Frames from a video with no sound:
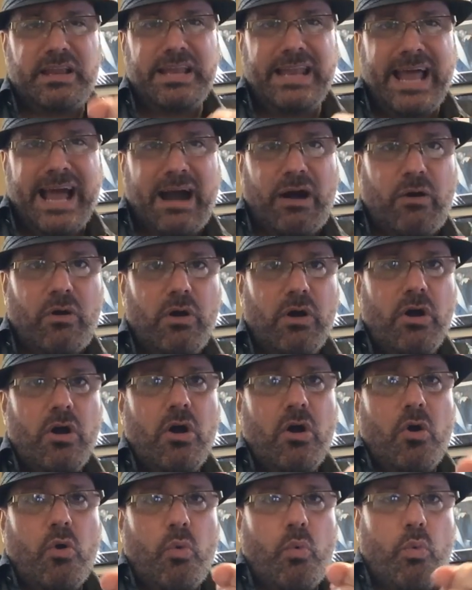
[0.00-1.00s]
Now,
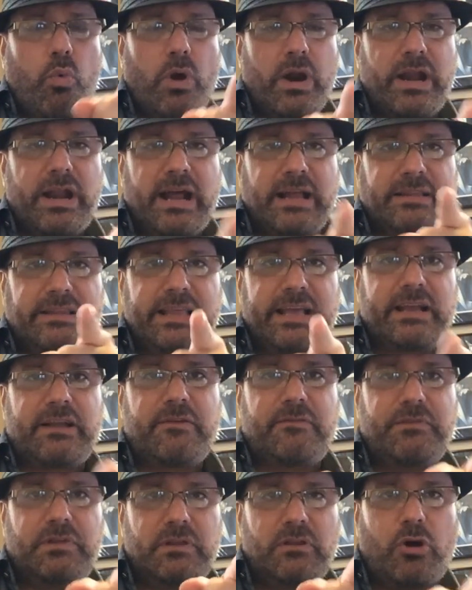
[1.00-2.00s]
what did I
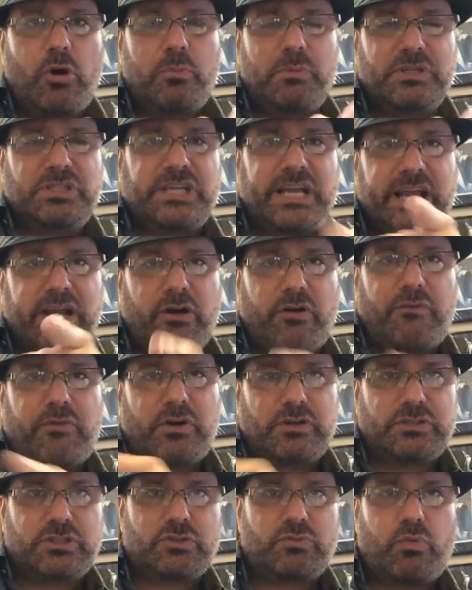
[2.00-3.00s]
think of the Lomachenko
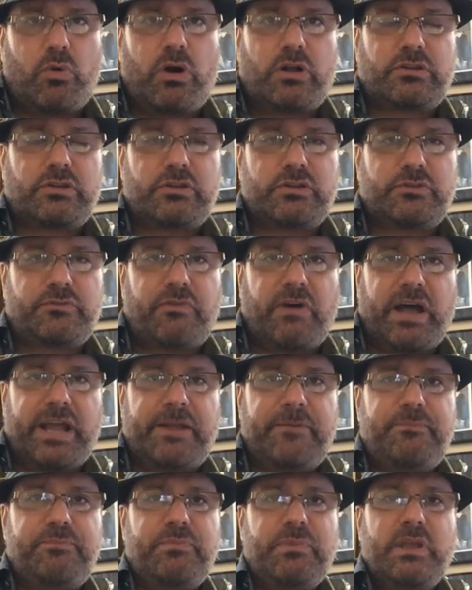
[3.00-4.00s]
versus Walters
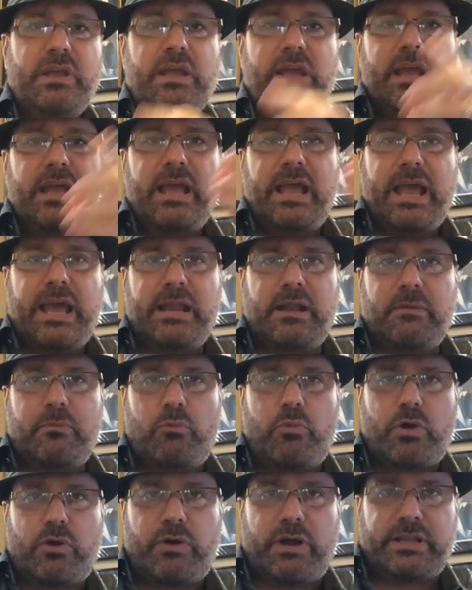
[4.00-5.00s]
fight?
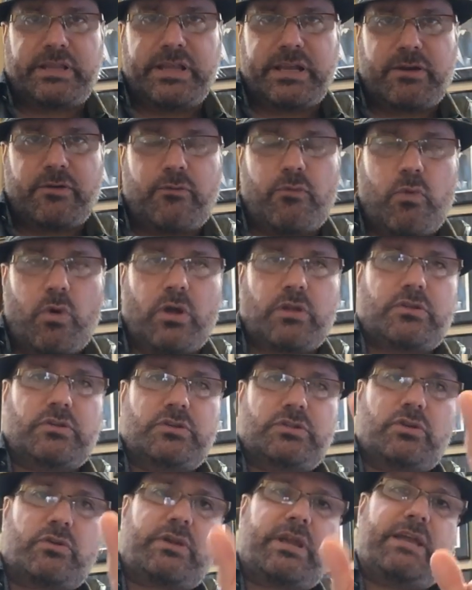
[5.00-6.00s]
And what do I think of
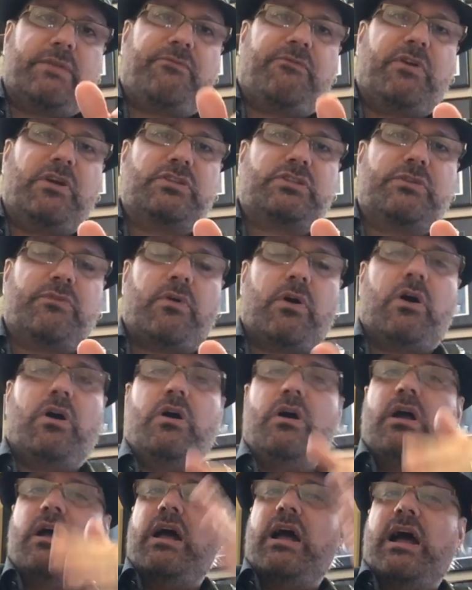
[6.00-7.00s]
Walters? Okay, first of all,
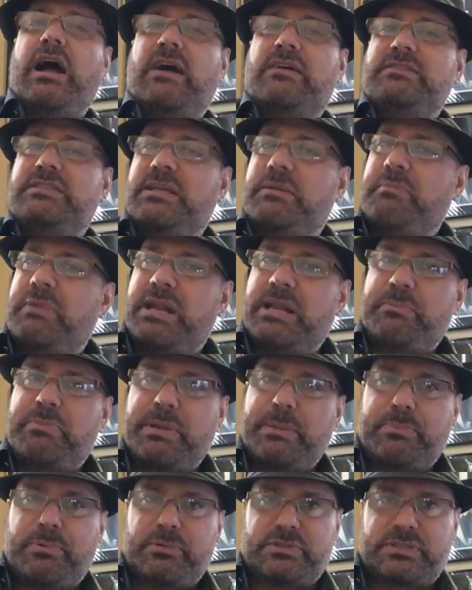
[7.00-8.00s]
I've seen many
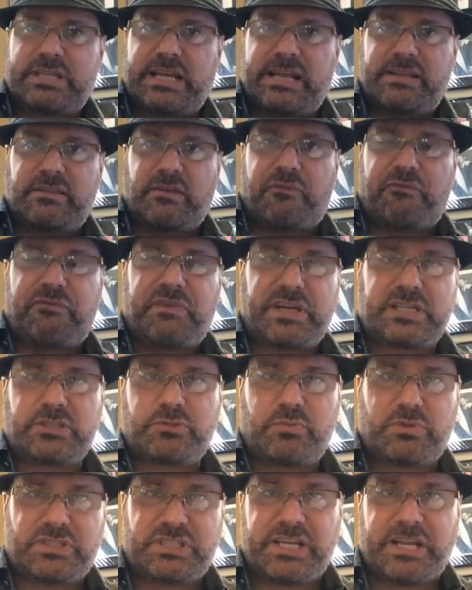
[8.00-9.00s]
people say the
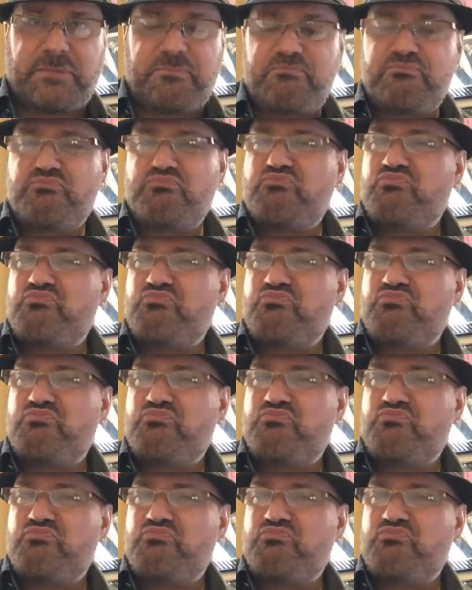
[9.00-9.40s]
fix was in.